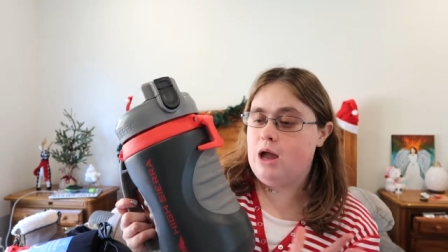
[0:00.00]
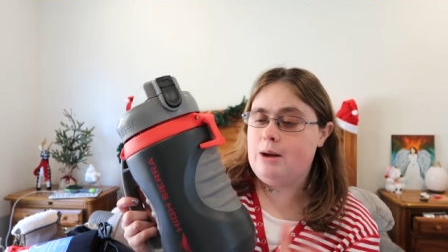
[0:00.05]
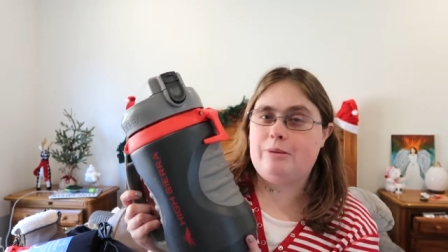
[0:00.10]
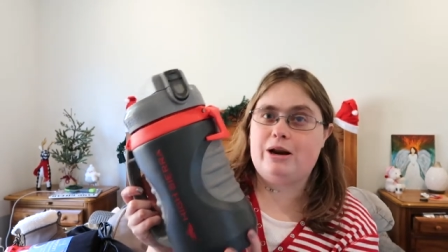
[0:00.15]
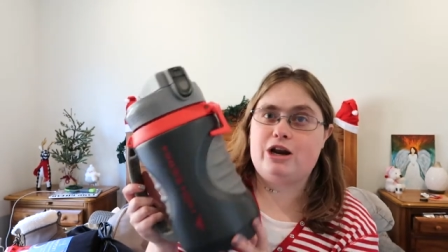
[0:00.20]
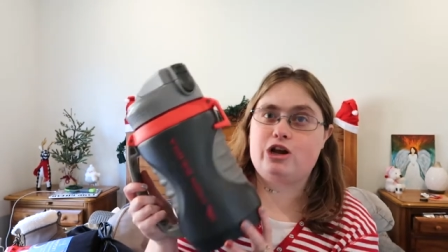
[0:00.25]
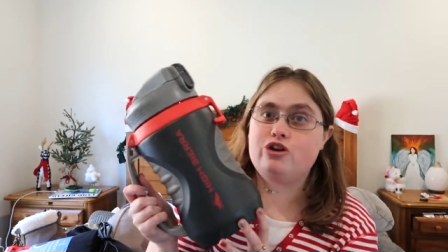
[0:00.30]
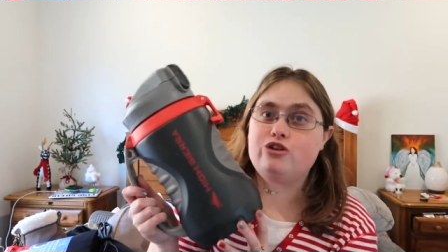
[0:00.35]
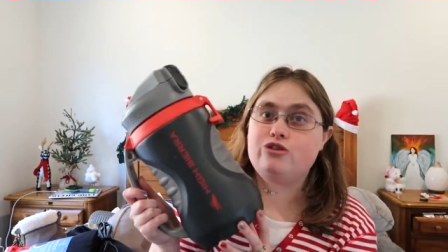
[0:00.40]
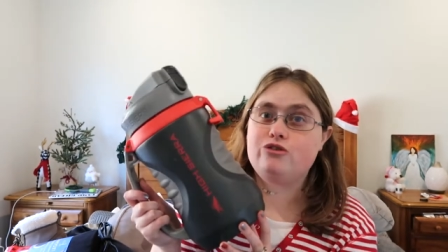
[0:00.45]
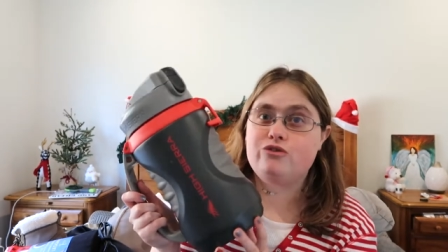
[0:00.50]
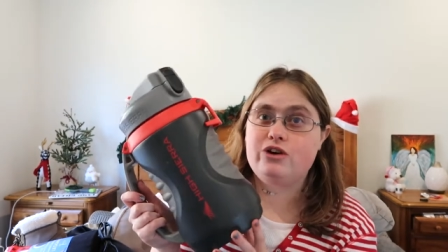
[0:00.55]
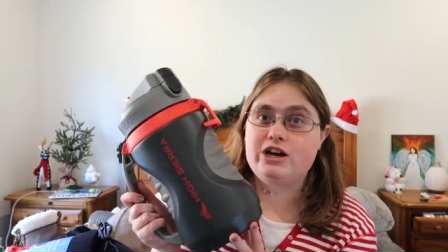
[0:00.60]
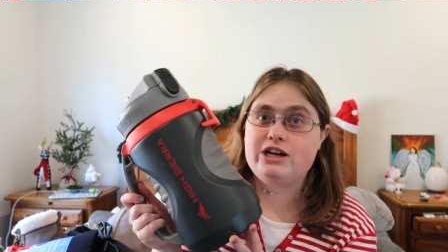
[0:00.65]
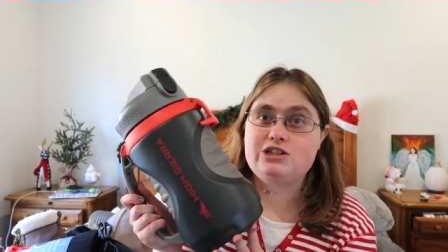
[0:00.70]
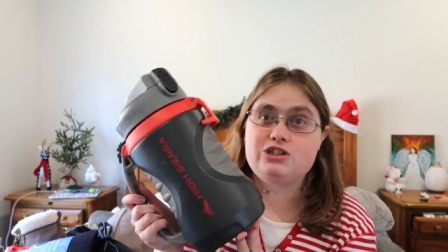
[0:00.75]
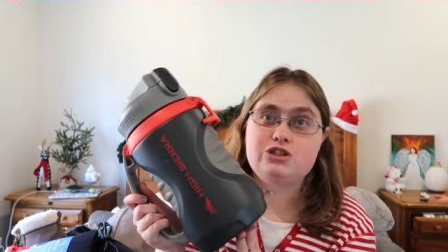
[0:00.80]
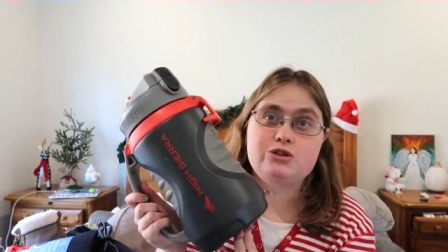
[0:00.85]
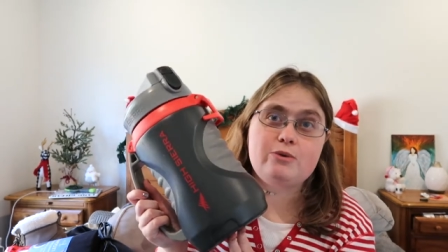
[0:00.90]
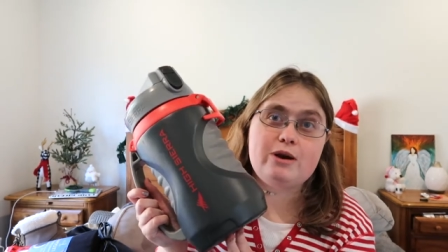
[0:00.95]
But I couldn't
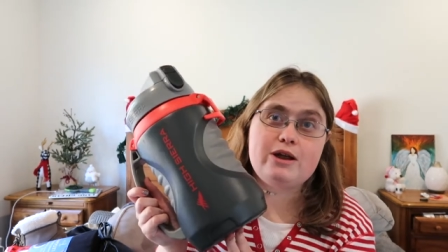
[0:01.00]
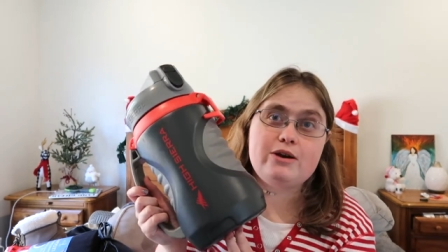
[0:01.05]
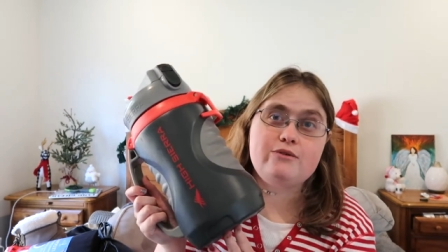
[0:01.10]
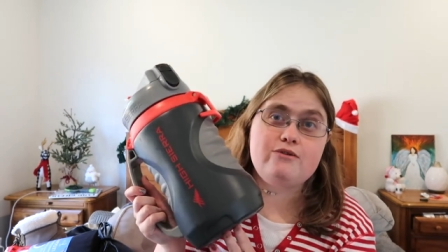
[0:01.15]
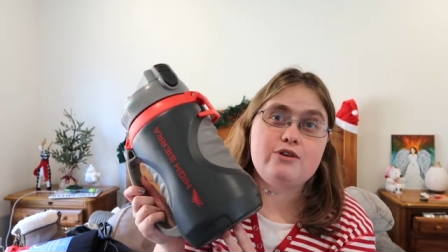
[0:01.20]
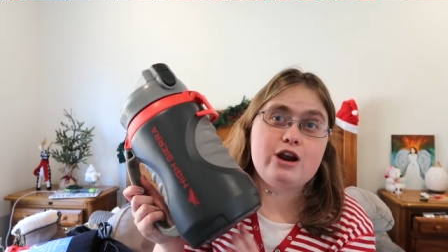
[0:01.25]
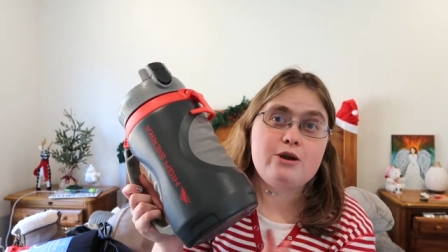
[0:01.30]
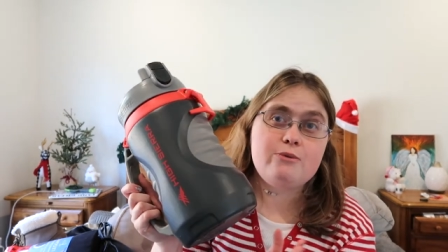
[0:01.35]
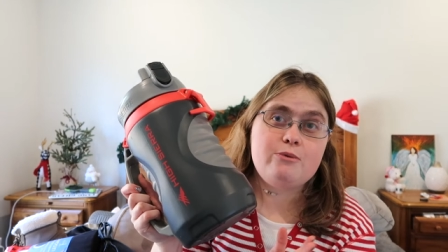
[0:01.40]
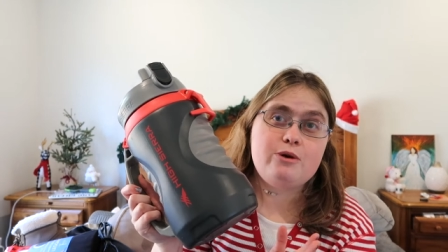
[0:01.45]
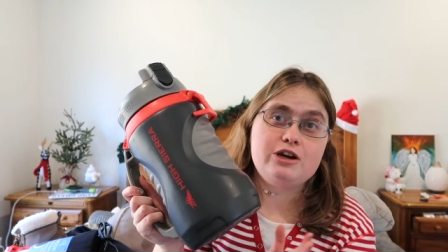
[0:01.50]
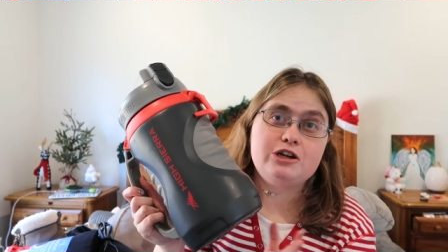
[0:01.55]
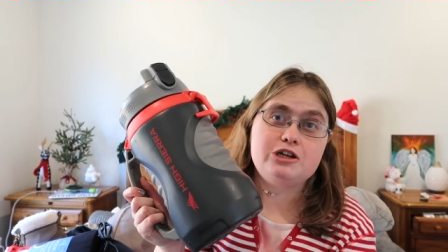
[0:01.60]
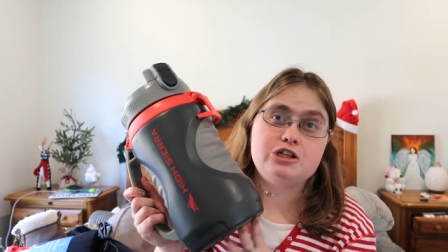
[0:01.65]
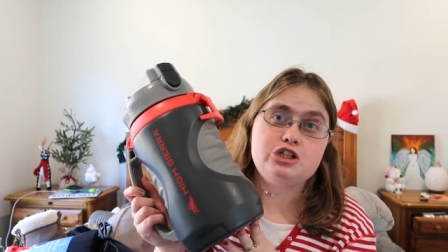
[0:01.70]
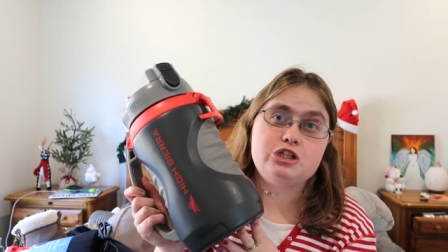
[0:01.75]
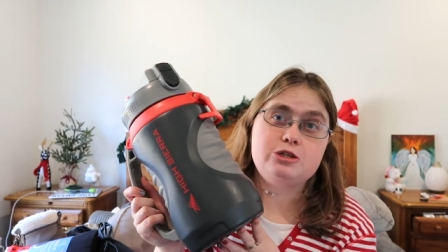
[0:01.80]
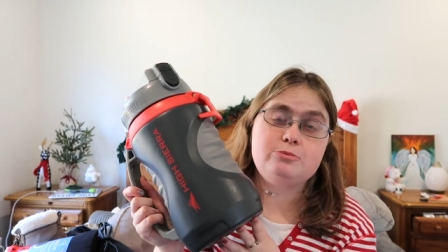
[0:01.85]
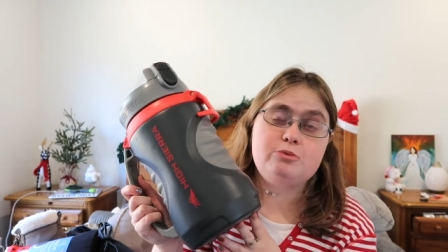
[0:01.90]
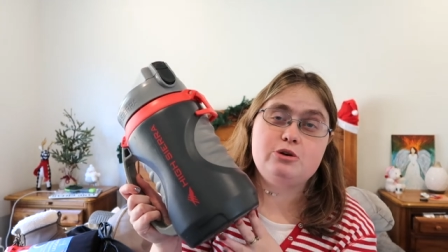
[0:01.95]
reach the red one
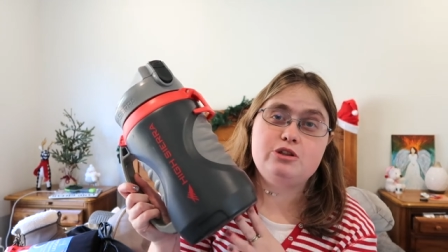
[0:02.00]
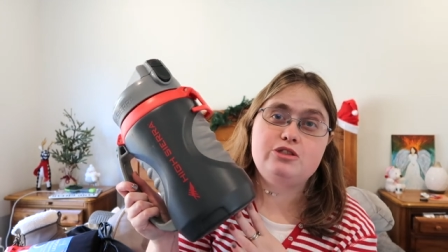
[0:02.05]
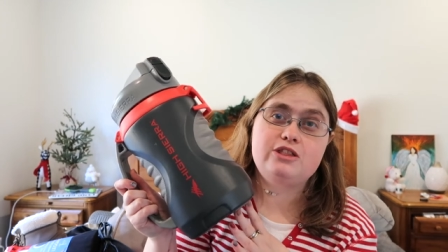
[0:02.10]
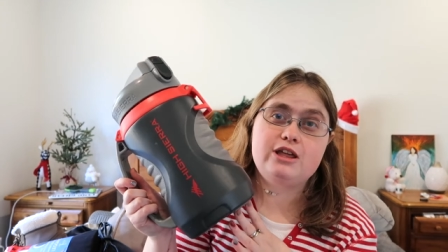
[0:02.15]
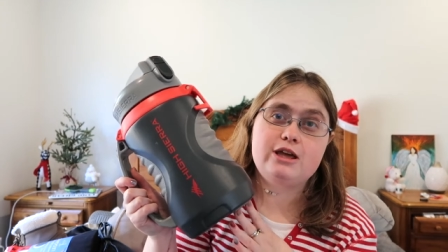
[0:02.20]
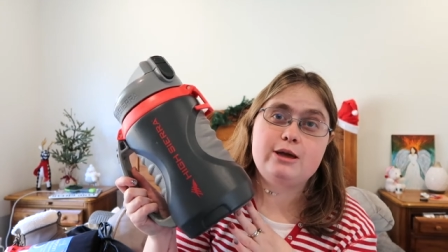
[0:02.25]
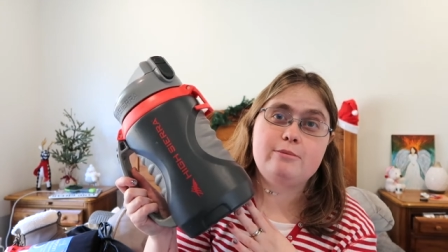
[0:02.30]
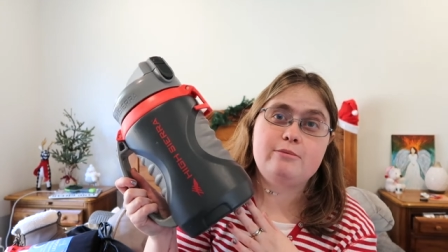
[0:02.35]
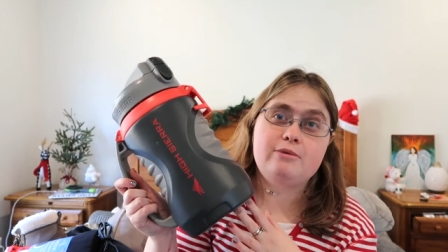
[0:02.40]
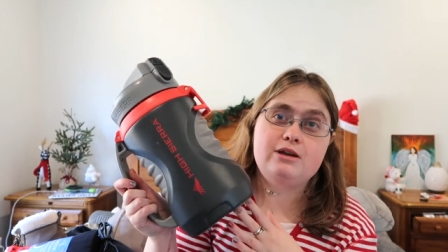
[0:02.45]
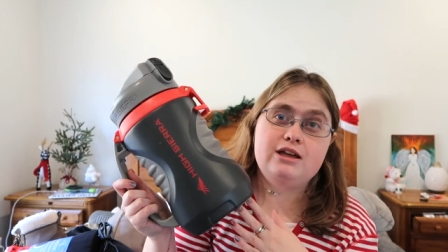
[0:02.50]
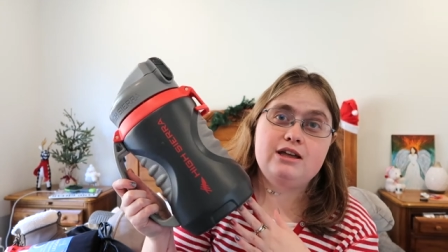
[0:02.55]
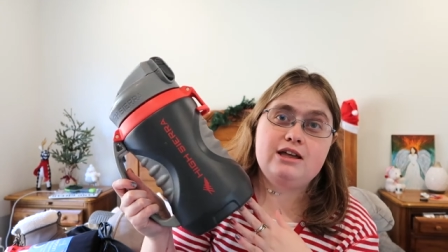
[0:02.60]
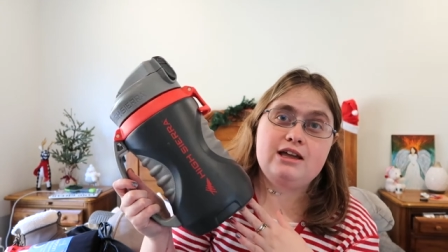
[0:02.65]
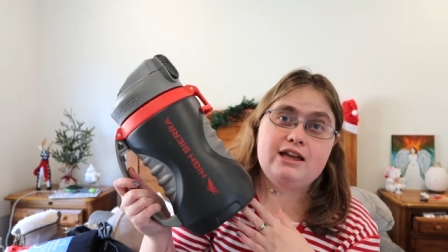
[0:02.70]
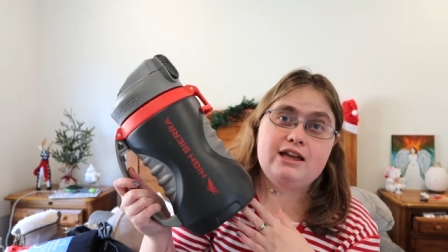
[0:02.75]
because she put them